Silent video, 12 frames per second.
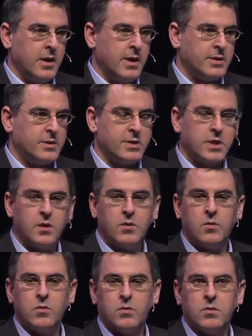And
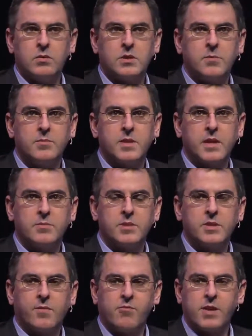so sometimes
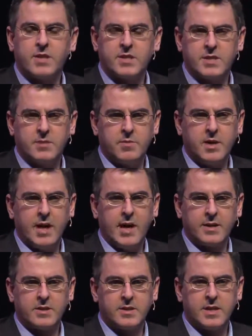suffering simply
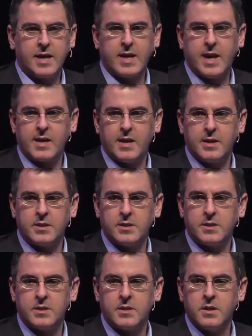acts as that
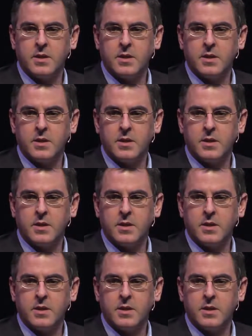catalyst.